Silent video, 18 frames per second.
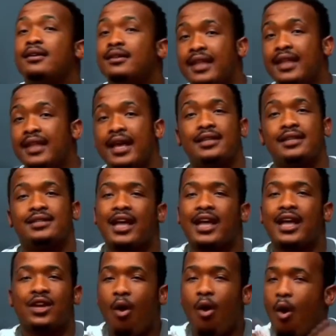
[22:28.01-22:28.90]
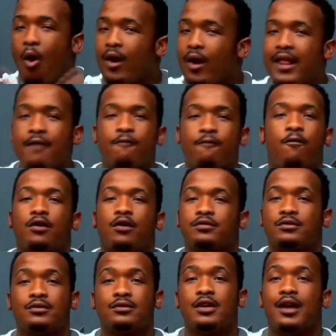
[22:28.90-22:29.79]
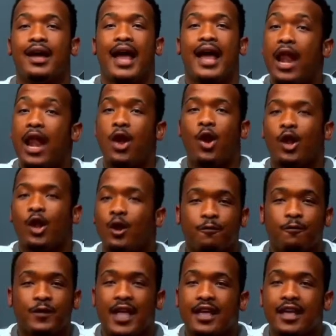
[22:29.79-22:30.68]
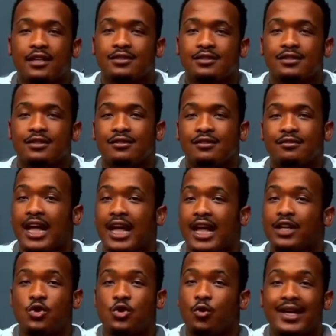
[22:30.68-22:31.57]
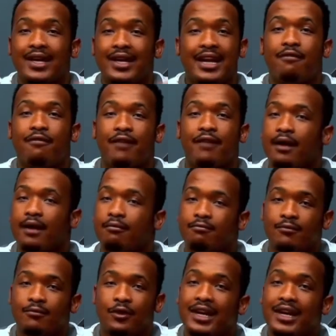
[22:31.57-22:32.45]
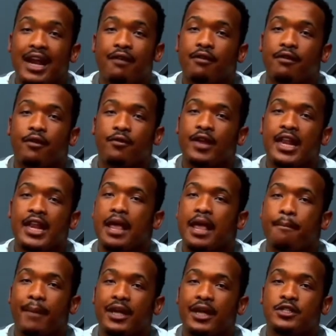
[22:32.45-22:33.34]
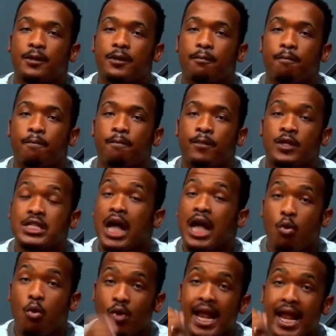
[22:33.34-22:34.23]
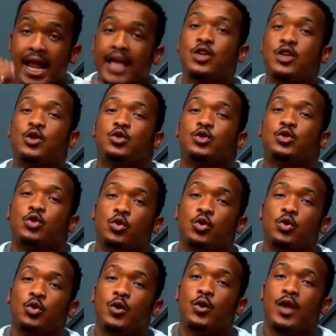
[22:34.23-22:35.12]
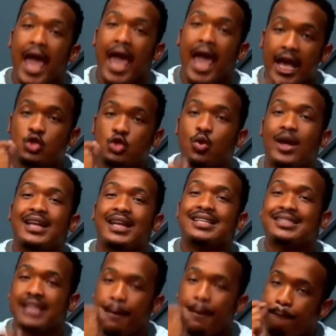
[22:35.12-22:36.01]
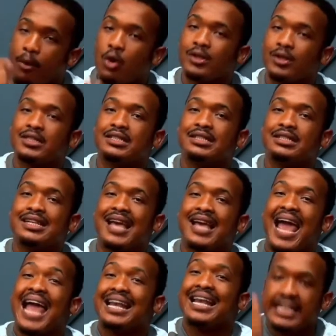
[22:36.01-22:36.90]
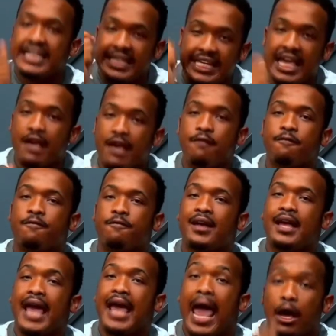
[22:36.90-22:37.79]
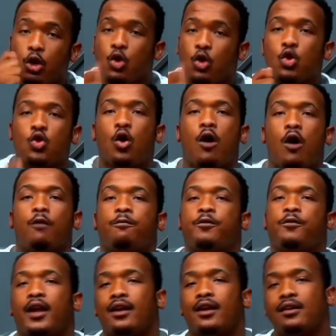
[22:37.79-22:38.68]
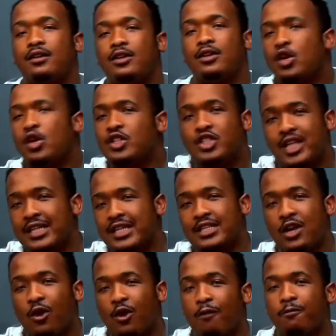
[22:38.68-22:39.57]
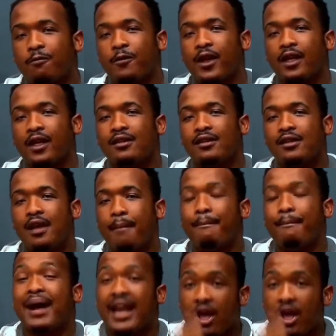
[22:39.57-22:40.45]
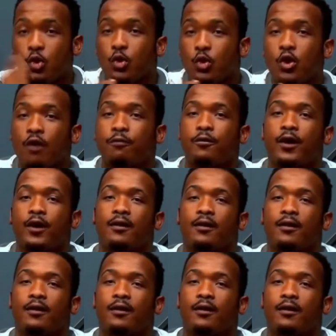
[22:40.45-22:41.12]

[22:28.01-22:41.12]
It all involves a lot of things that you will never really imagine. So I would like you to actually support and give a good offering. Not just an offering, but a good offering.